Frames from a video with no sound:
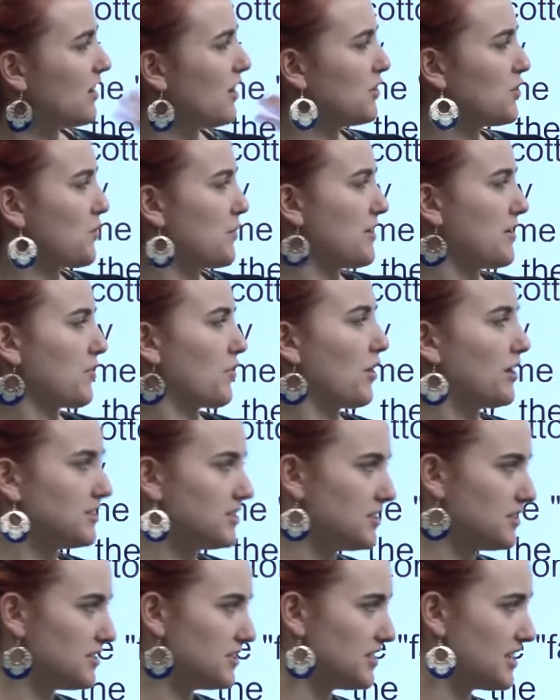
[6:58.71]
all the way across
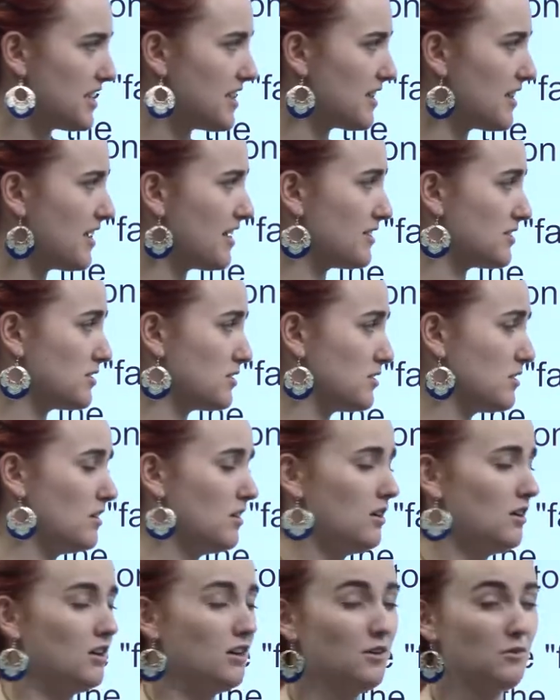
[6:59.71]
the sea. It's
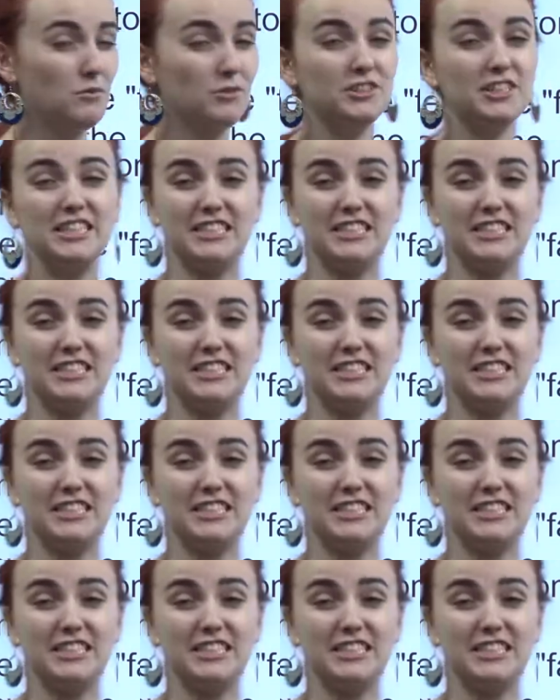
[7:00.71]
really